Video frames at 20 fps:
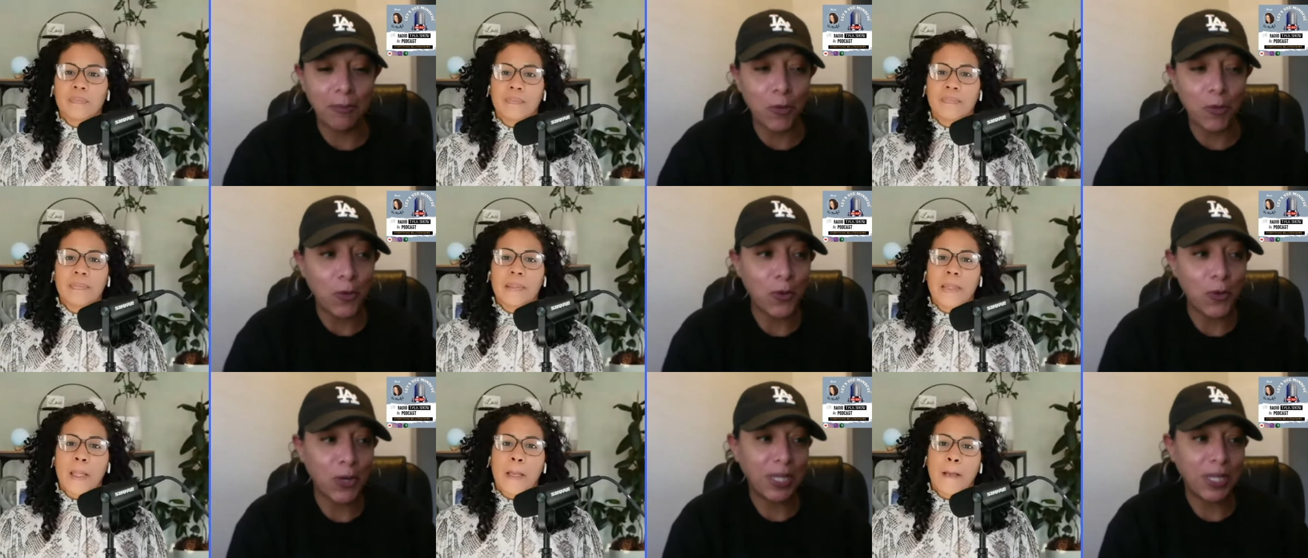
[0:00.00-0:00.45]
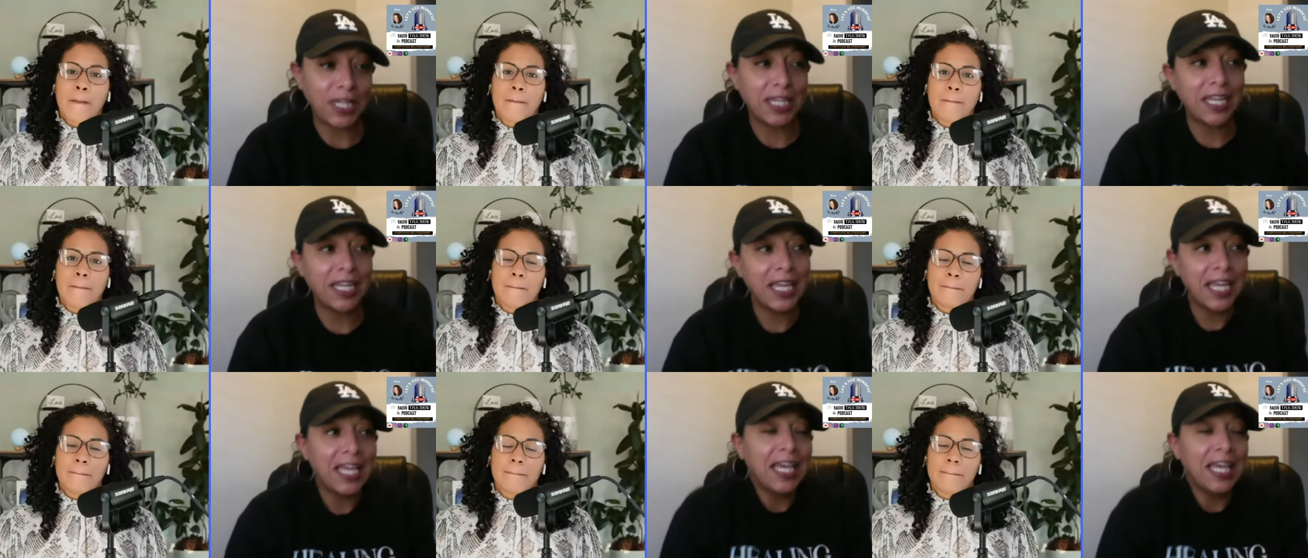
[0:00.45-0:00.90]
Speaker 1: on
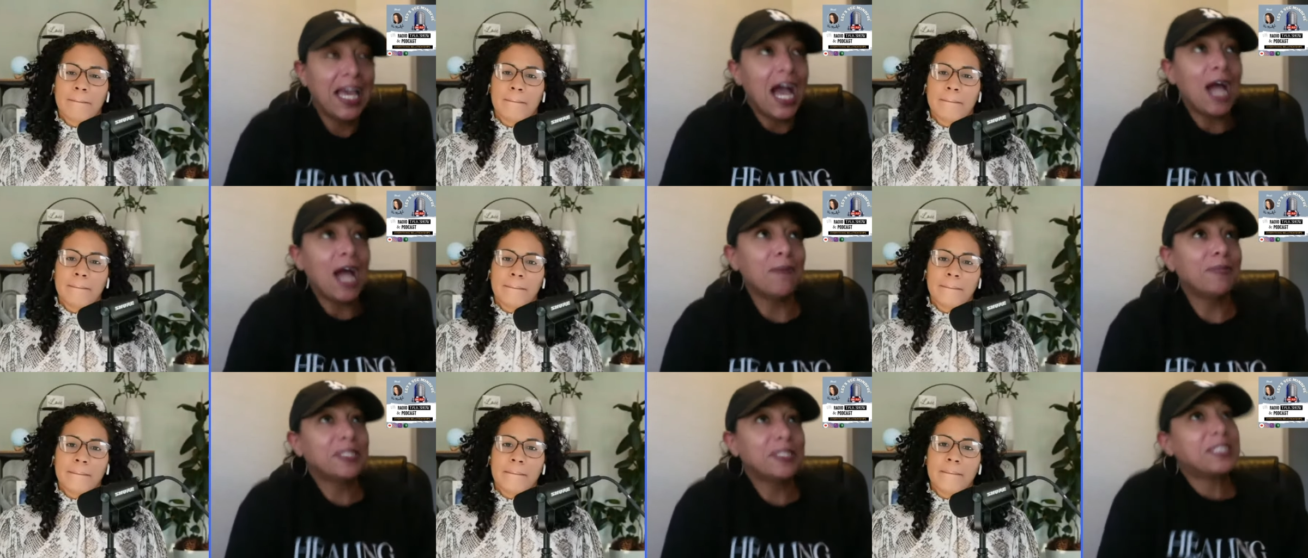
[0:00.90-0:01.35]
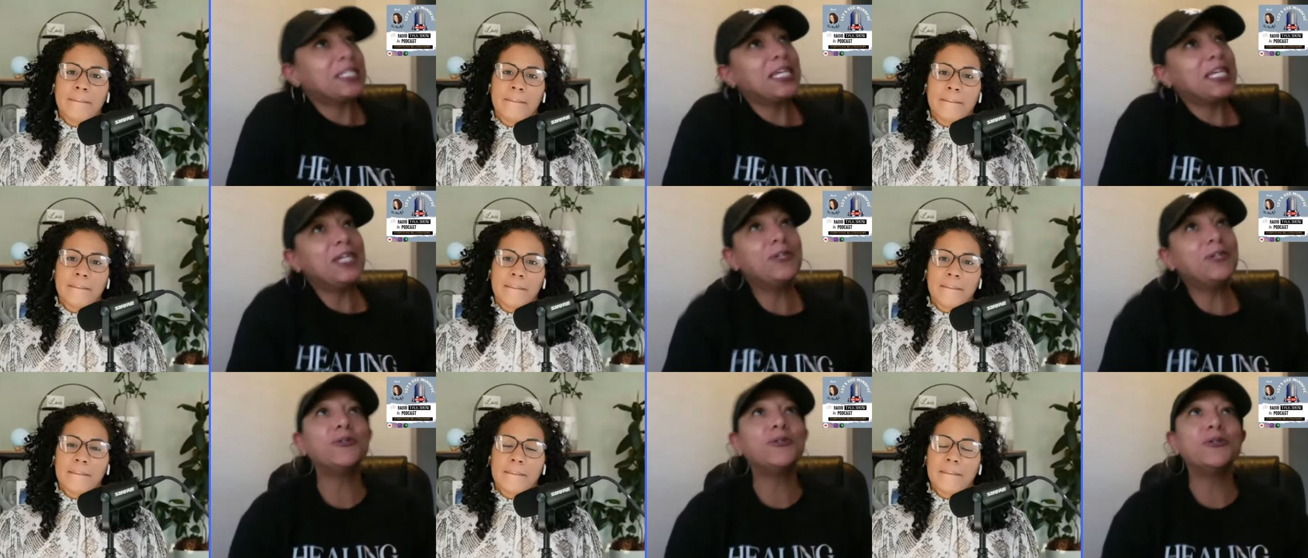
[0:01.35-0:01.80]
I'm a
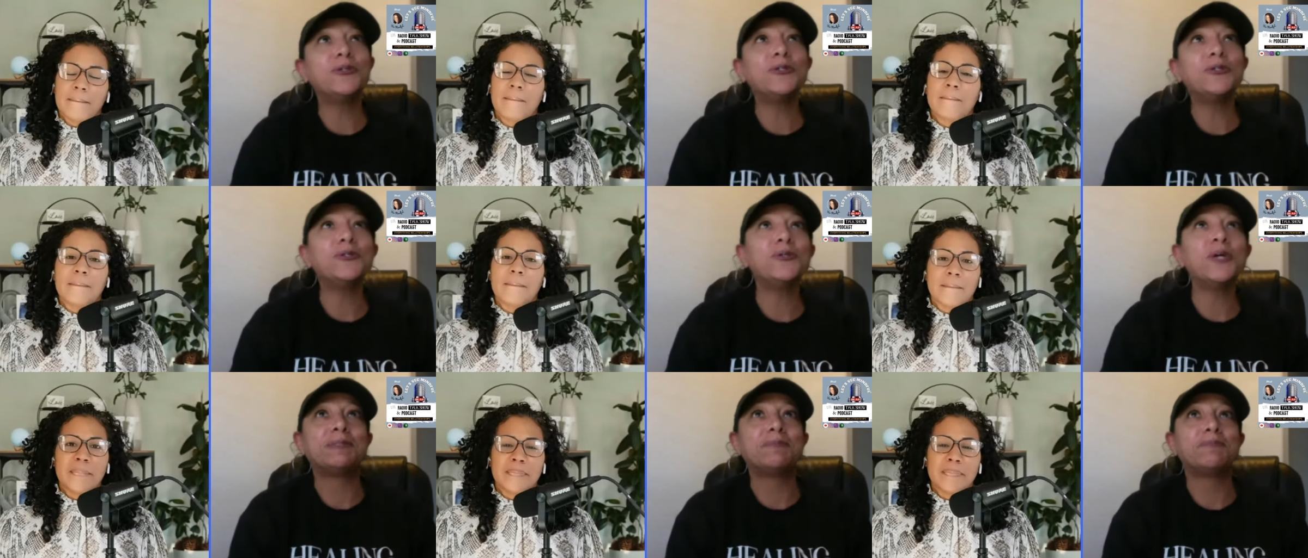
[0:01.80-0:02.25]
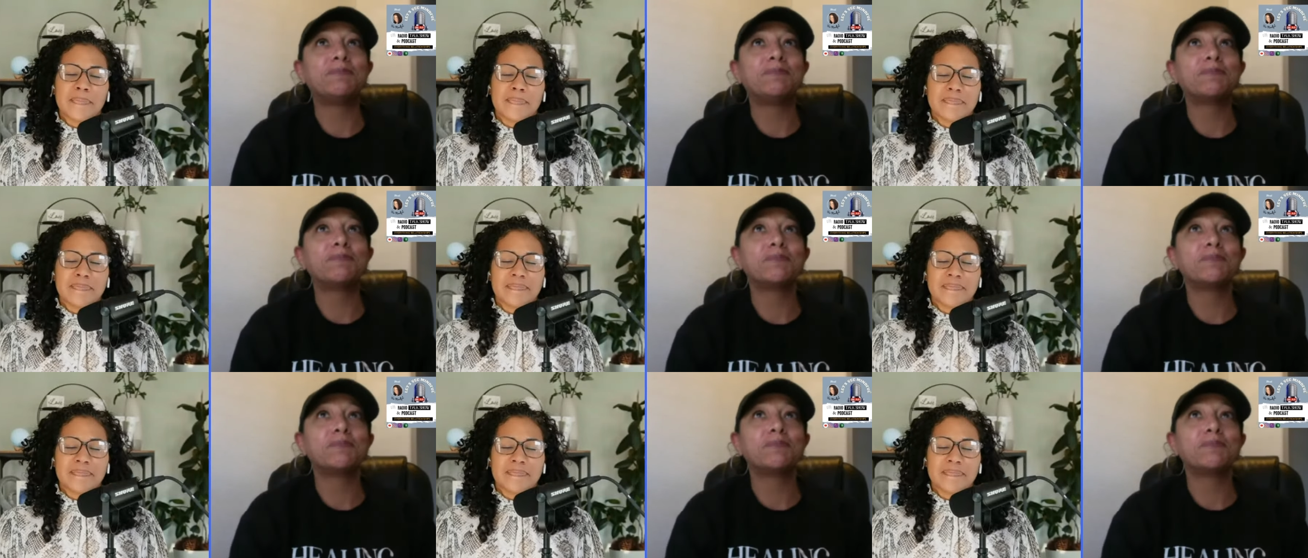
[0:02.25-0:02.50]
single um,